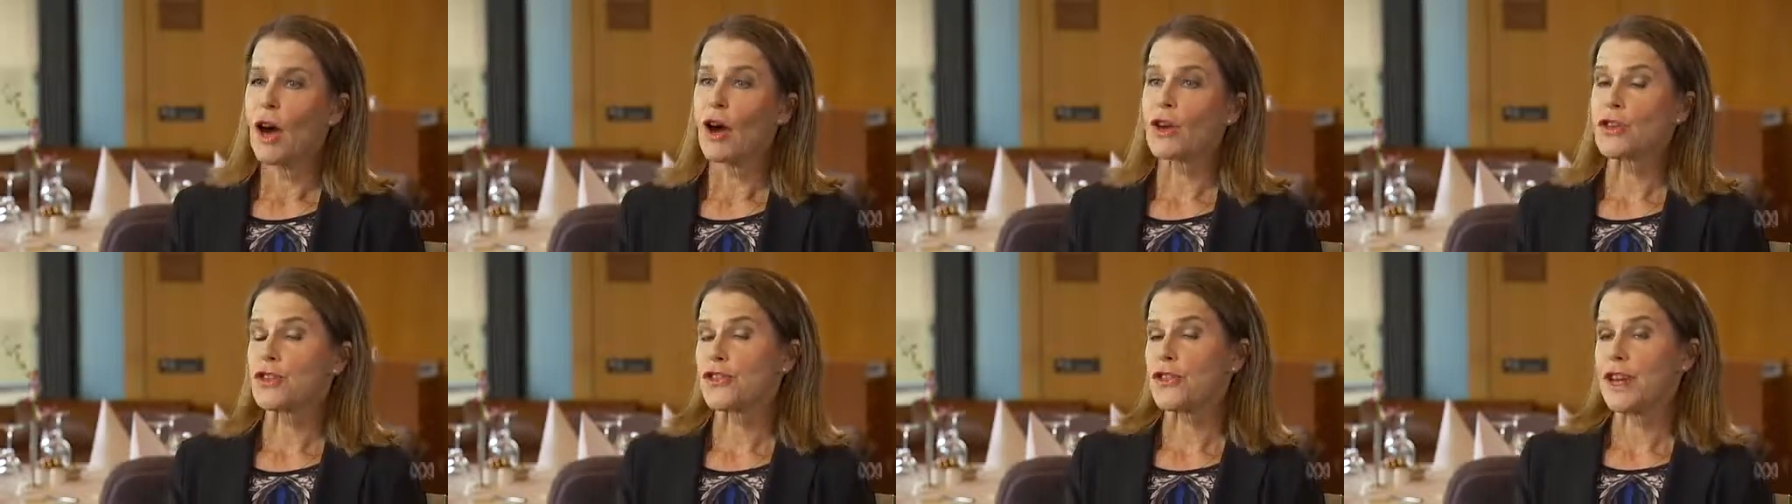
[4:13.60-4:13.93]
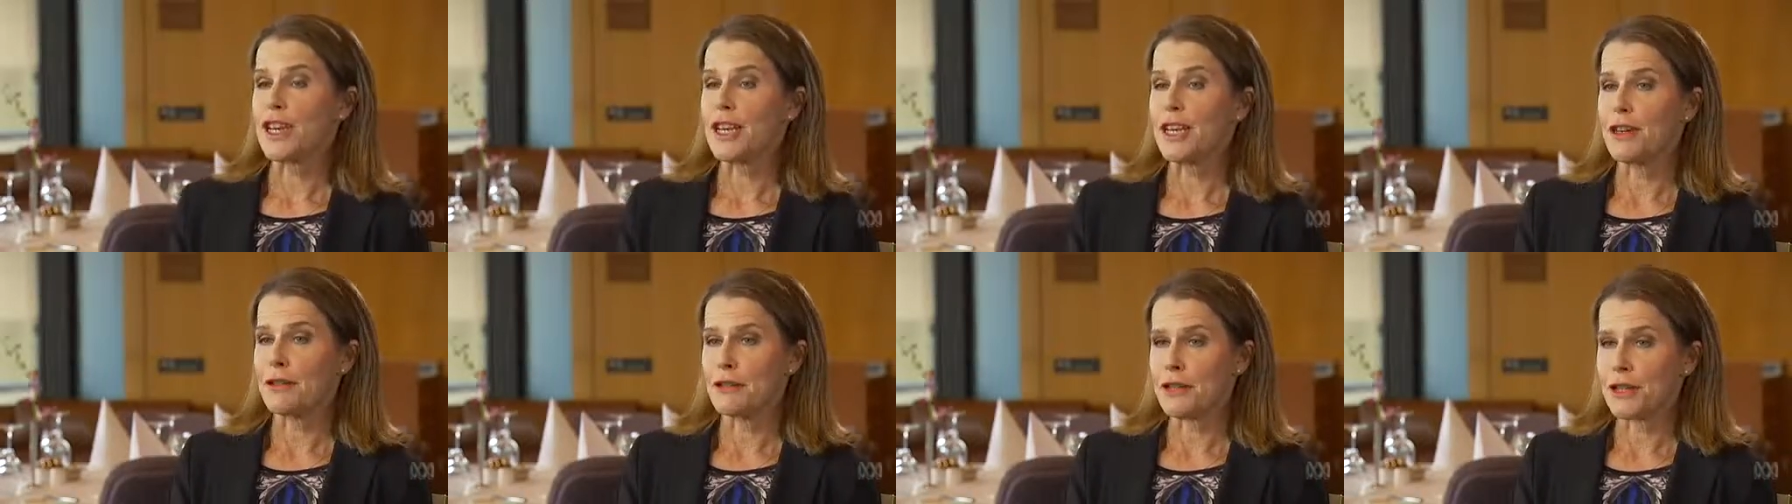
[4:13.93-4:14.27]

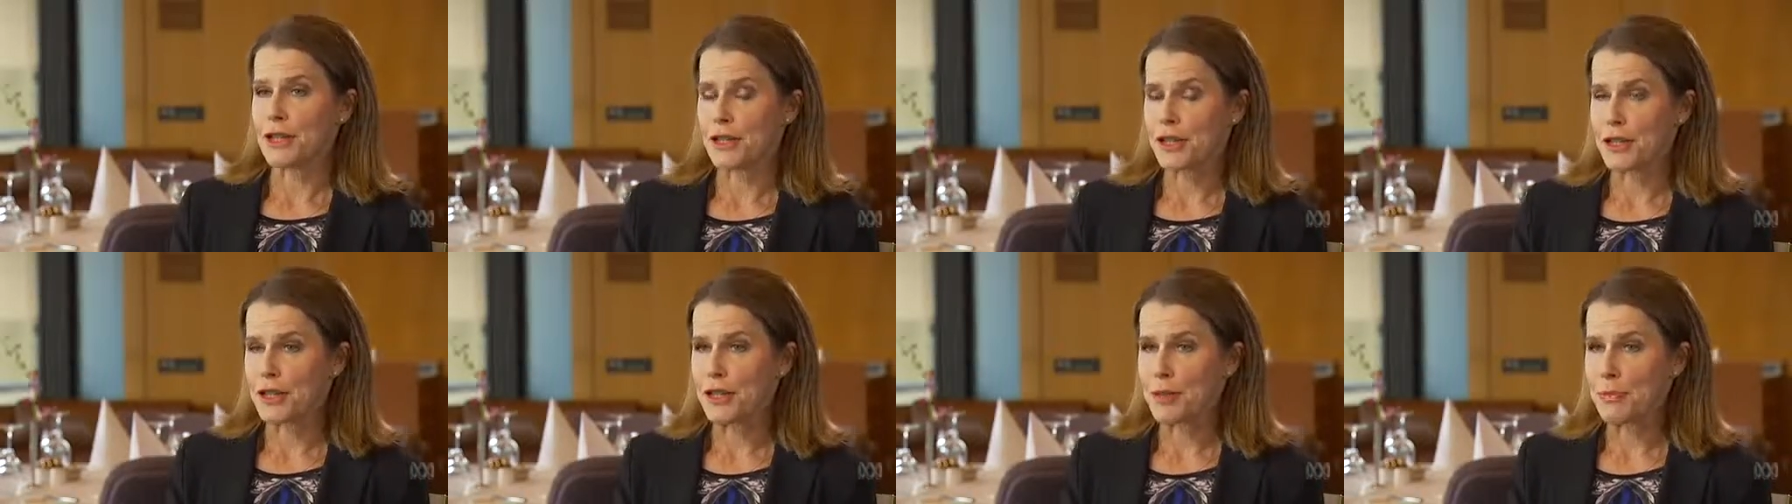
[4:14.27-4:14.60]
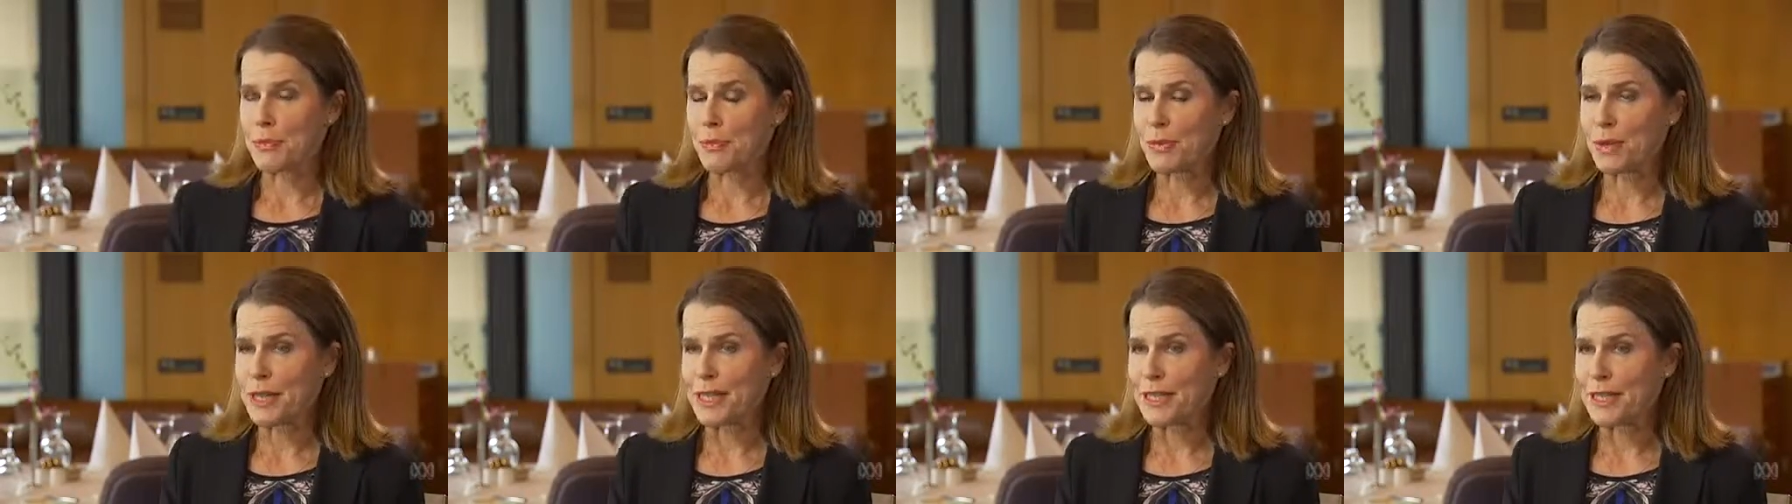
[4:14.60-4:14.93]
Australia is just
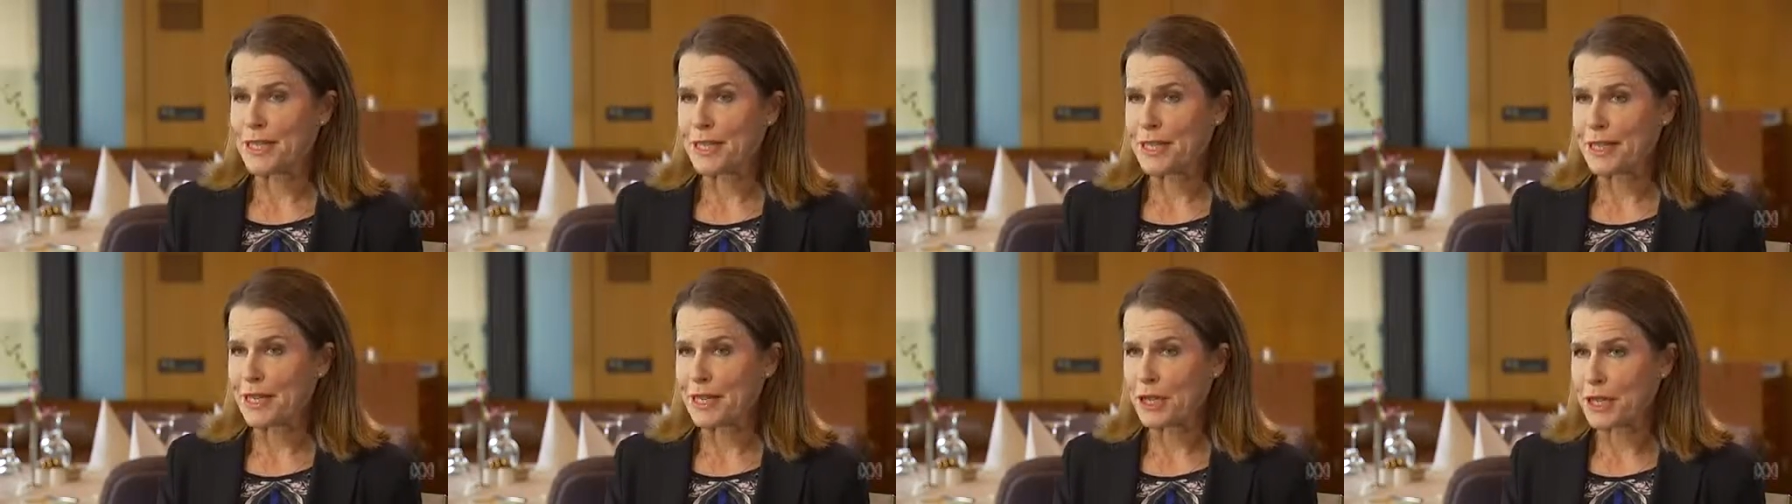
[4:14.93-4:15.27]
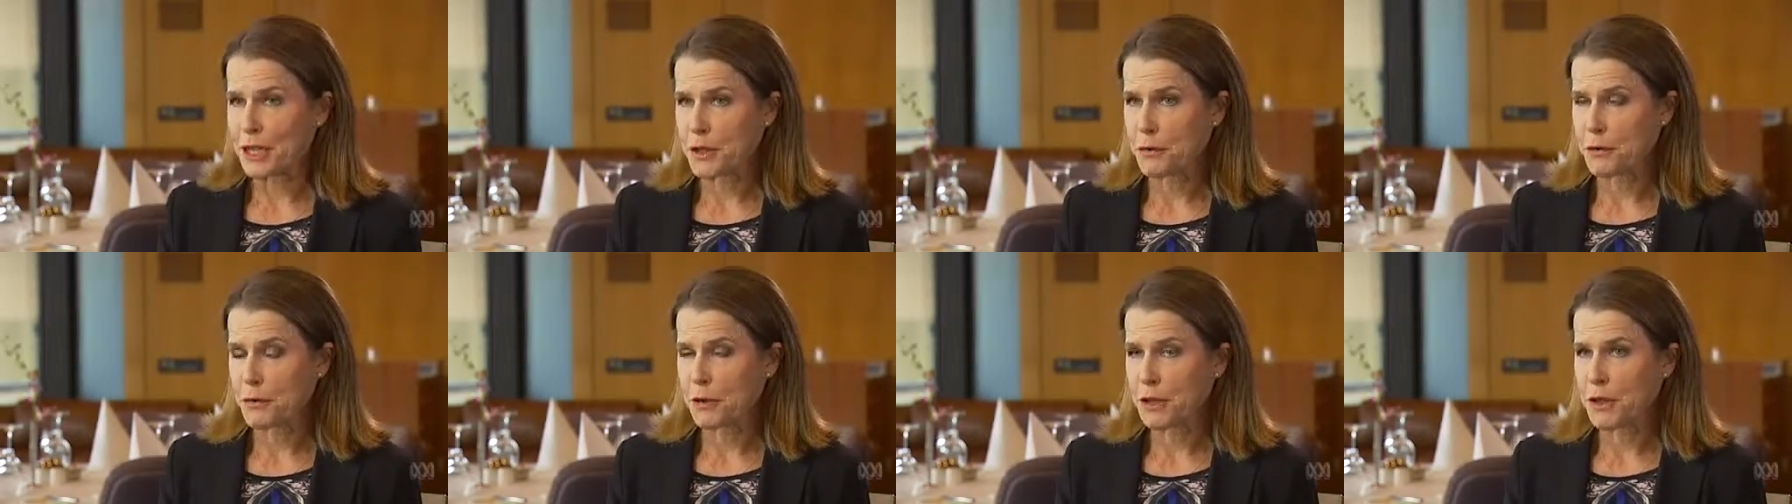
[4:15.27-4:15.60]
completing
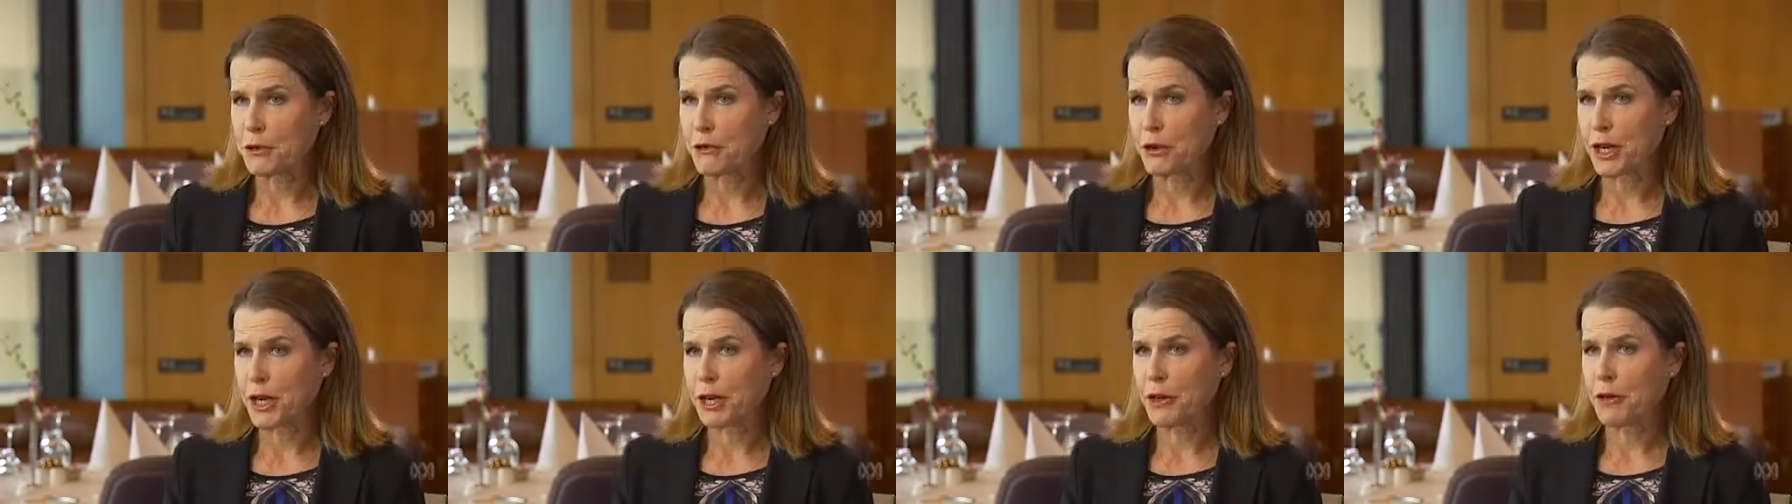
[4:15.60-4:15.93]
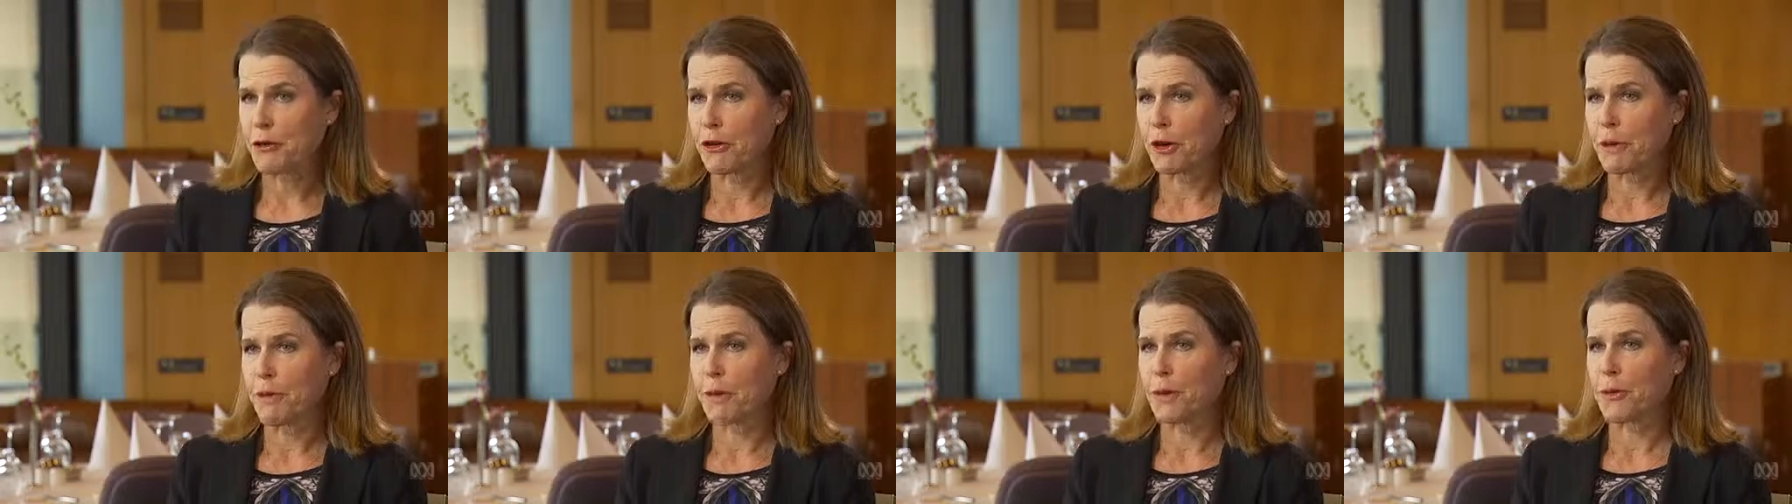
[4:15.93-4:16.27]
its free trade
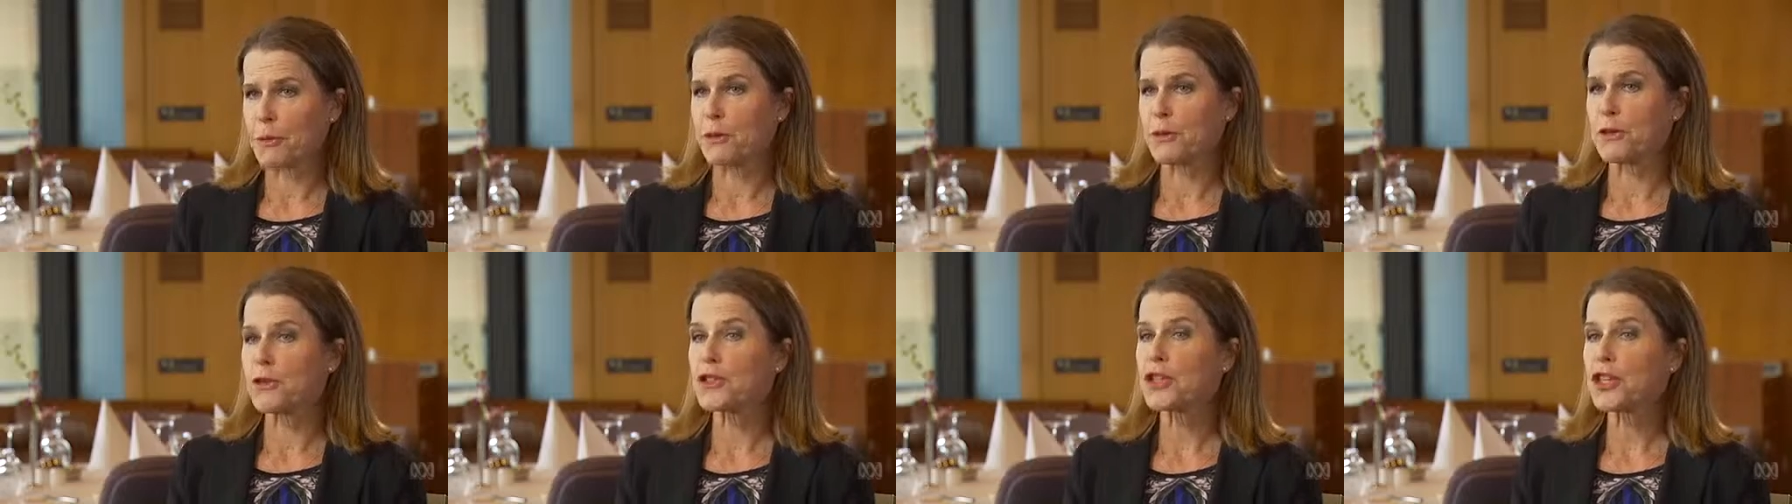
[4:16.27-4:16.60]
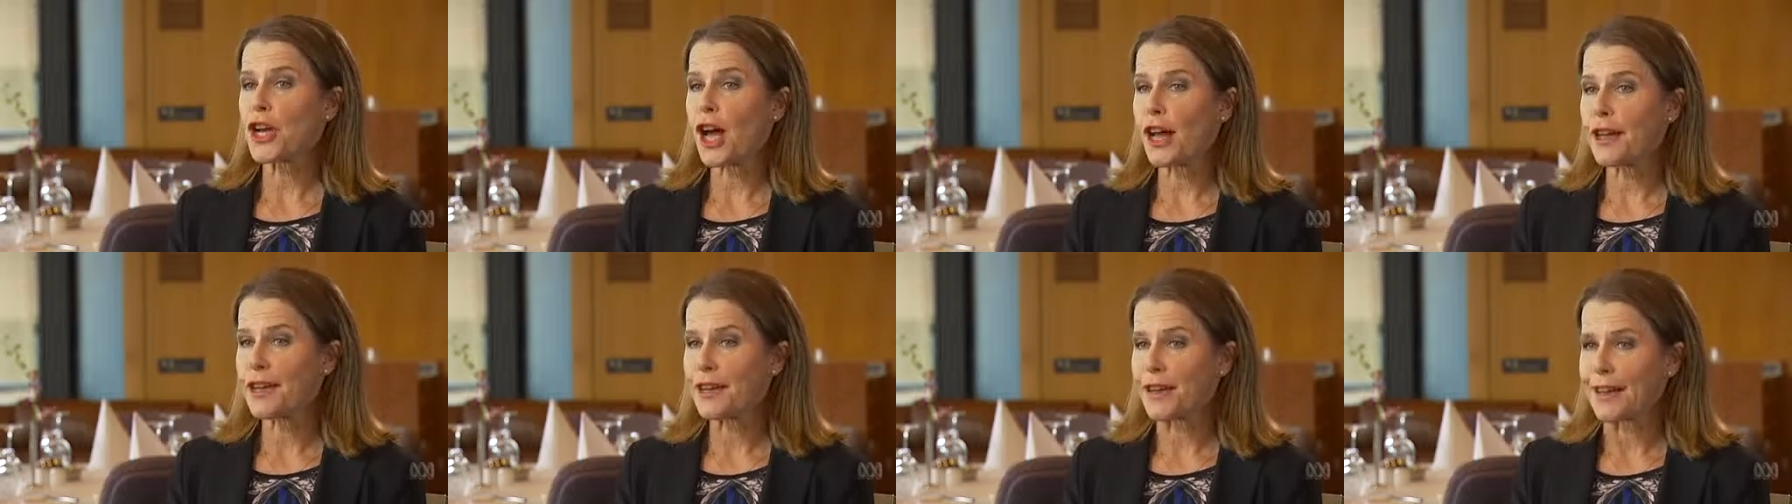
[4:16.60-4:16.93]
agreement with
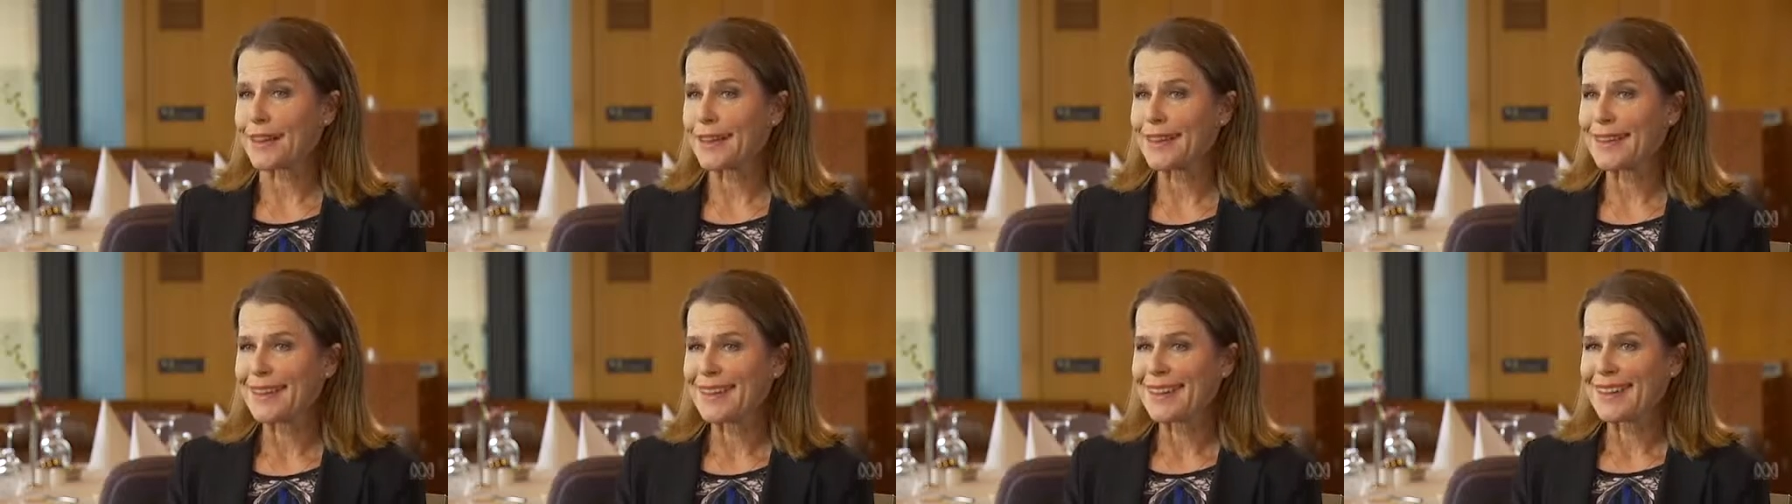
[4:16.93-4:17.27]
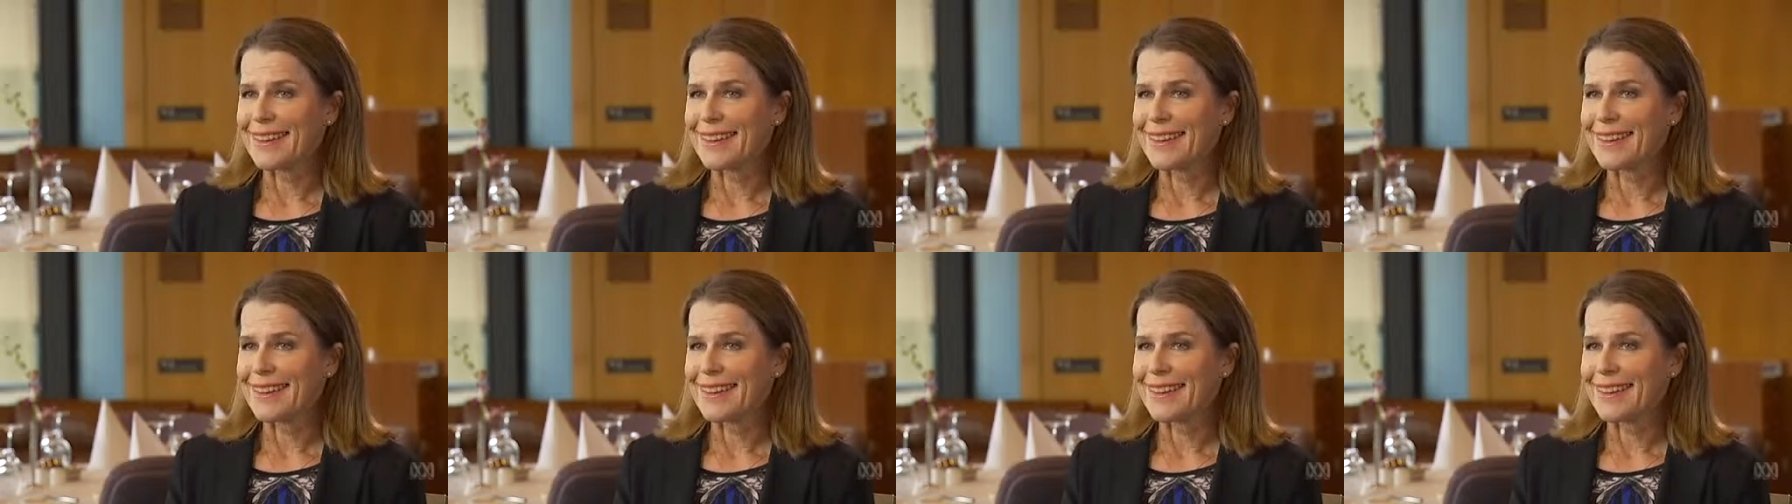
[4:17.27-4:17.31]
China.